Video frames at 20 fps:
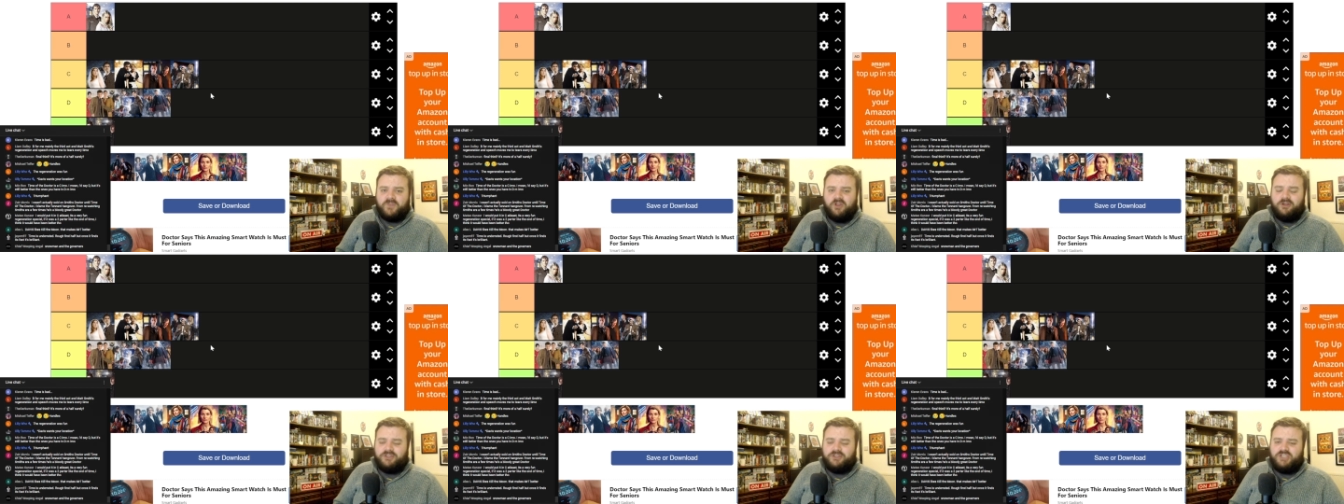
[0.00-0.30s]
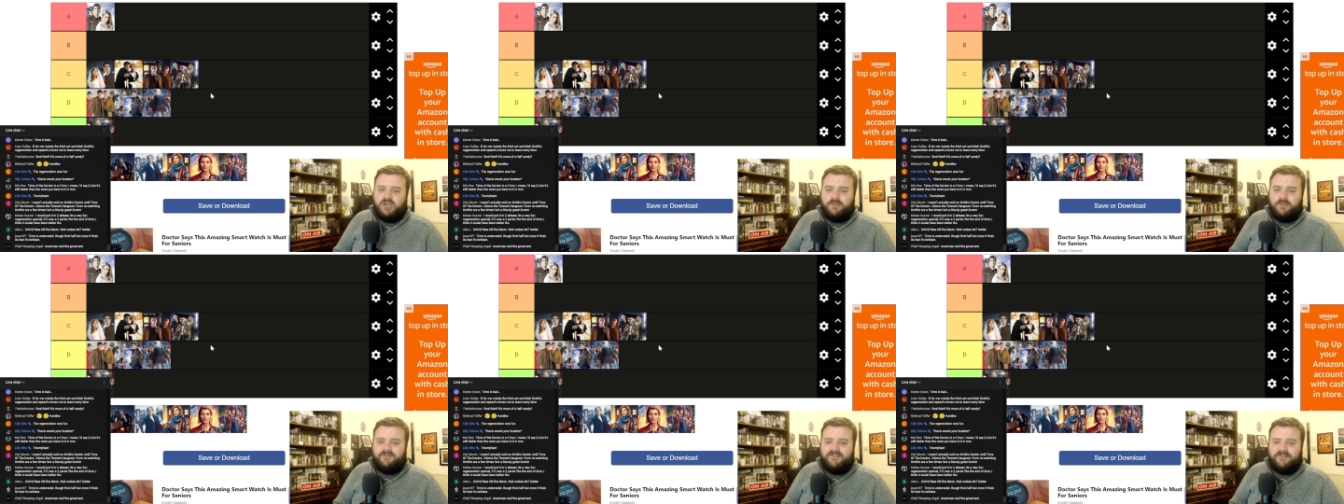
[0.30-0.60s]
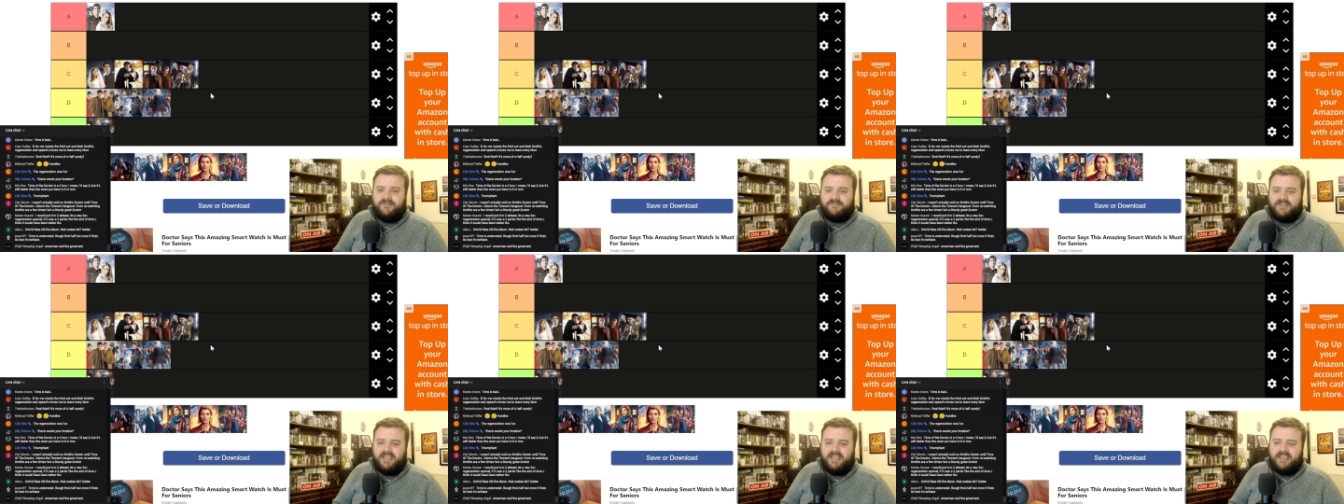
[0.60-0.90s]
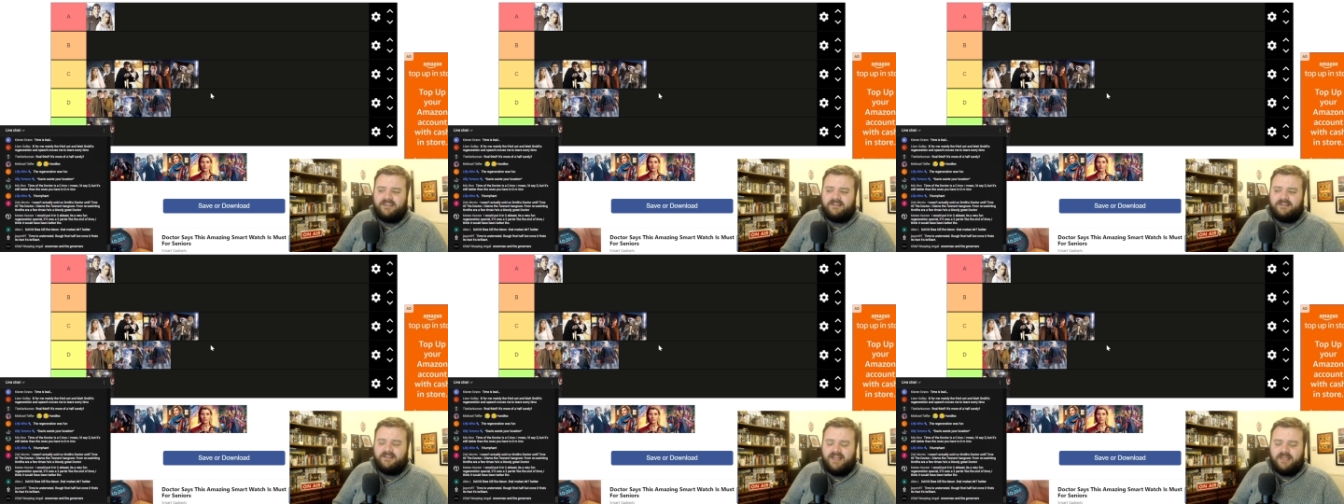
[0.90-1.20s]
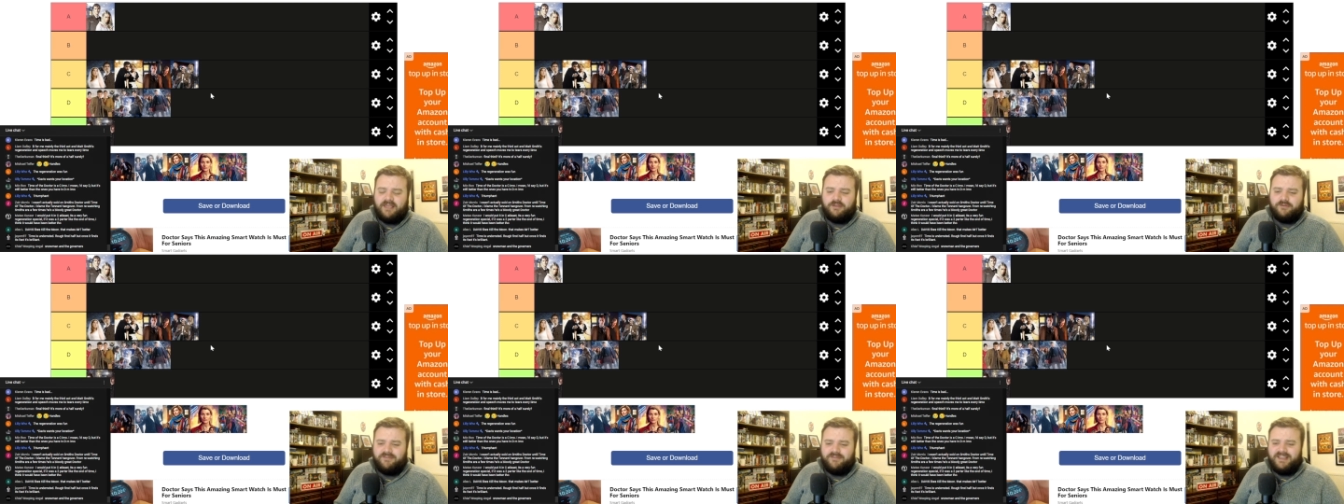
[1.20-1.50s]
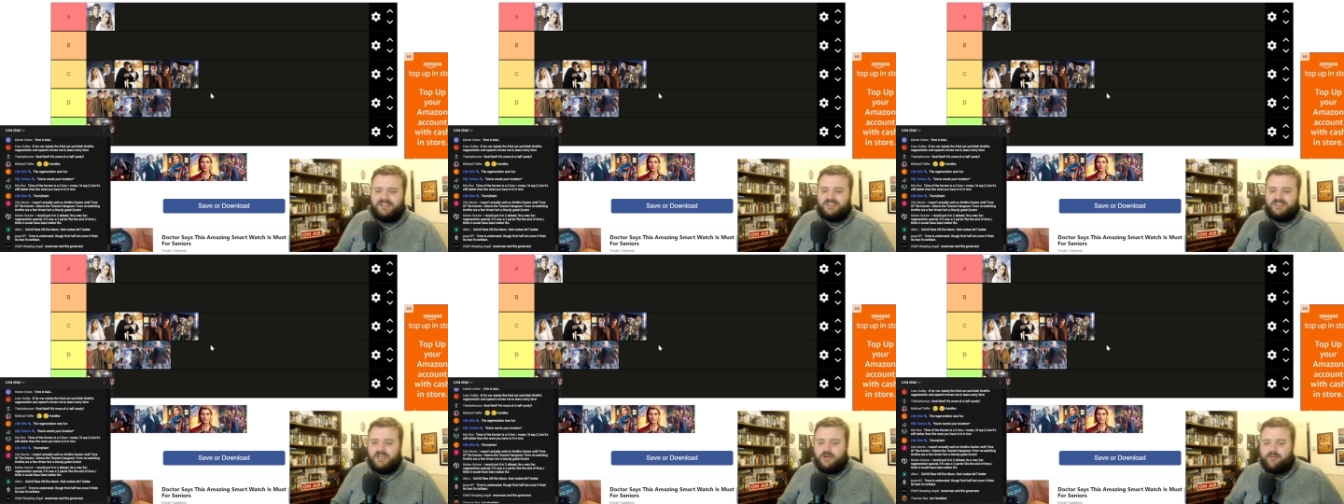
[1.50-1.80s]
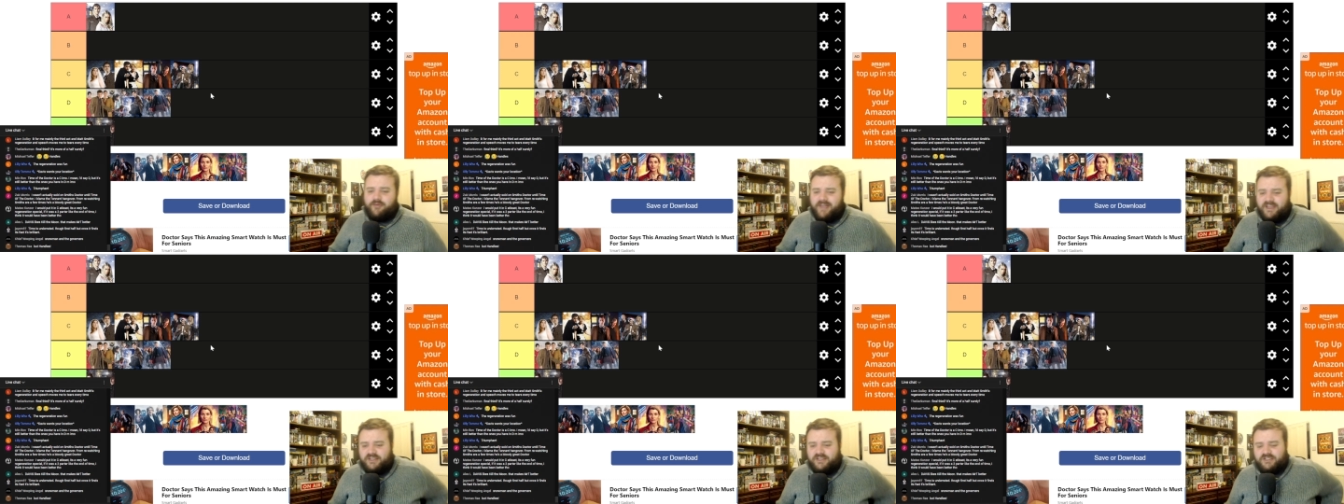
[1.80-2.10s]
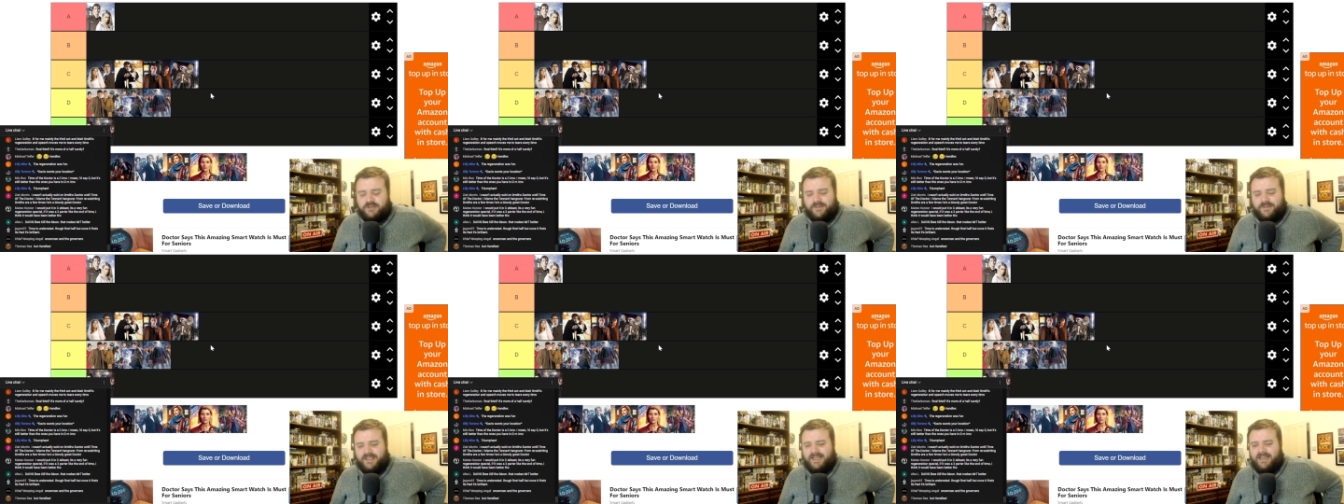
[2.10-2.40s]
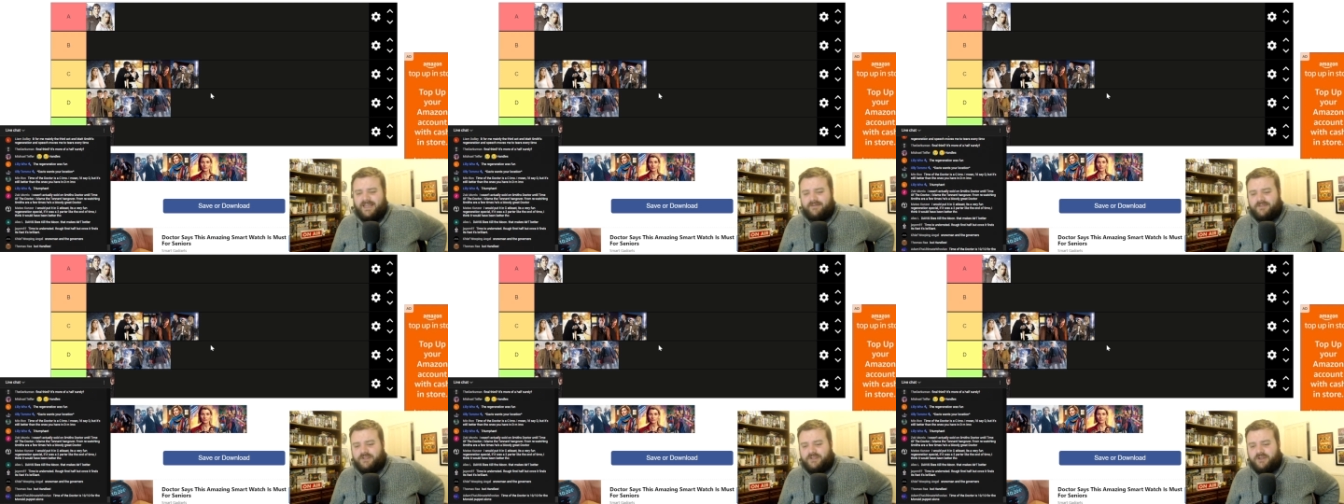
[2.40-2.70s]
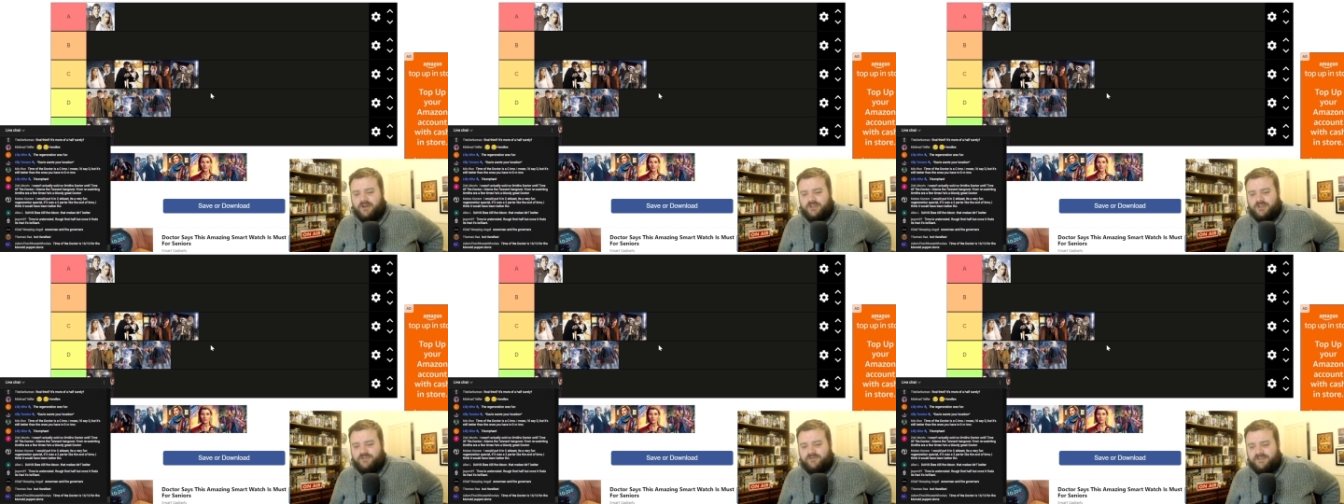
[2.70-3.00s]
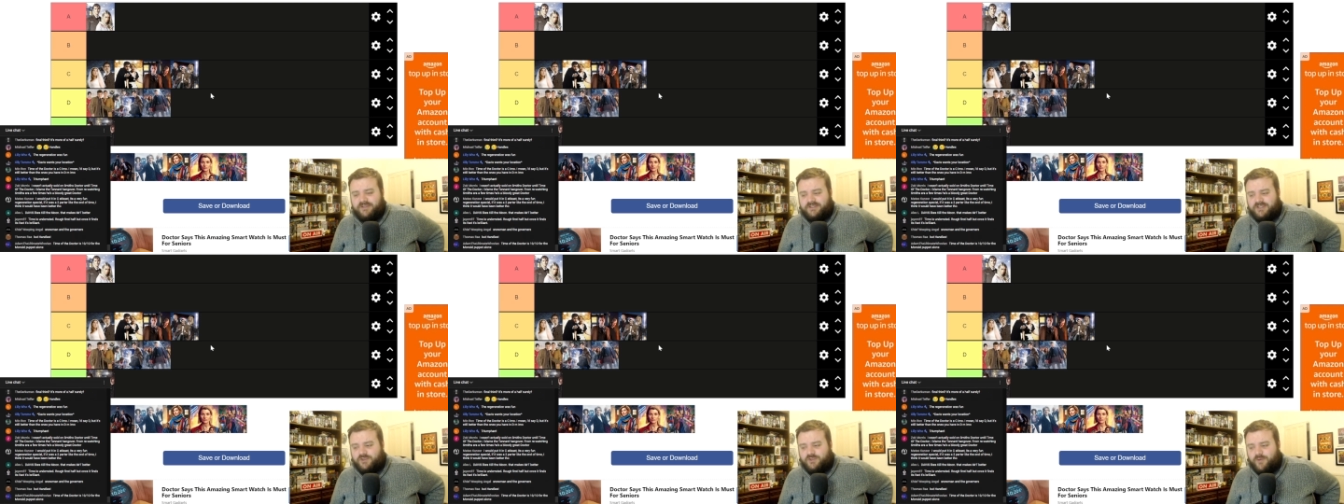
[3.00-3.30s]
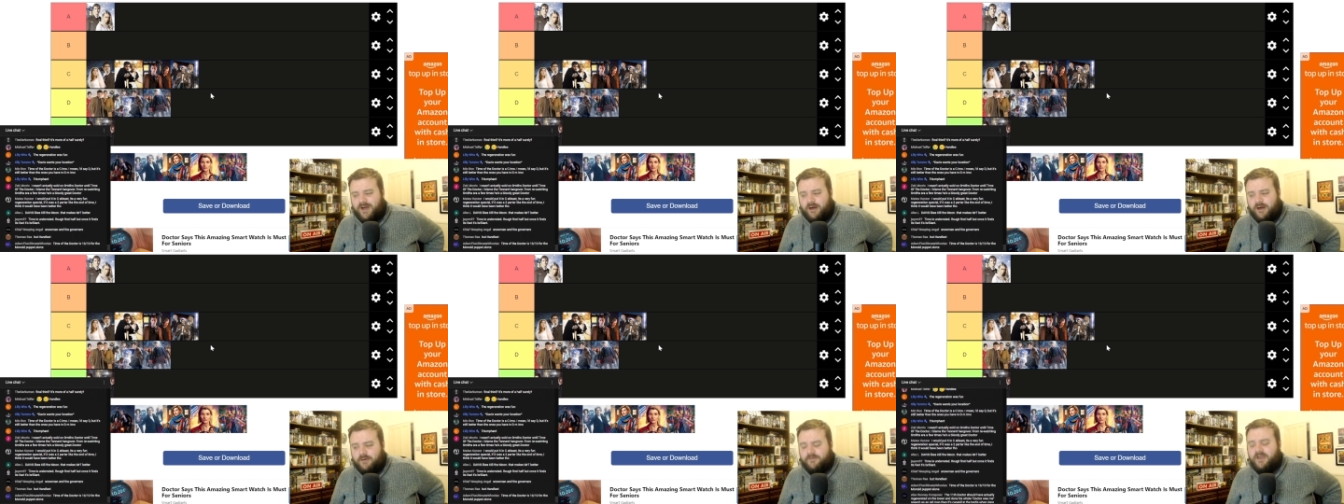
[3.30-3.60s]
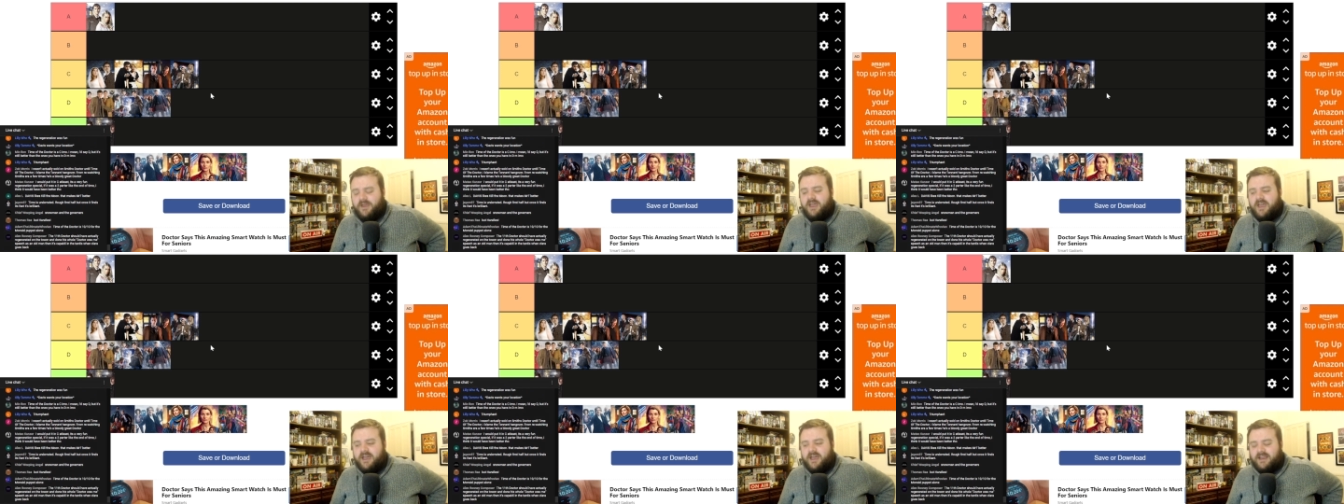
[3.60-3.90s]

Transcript: or top 15 like the regeneration of the 11th Doctor into 12.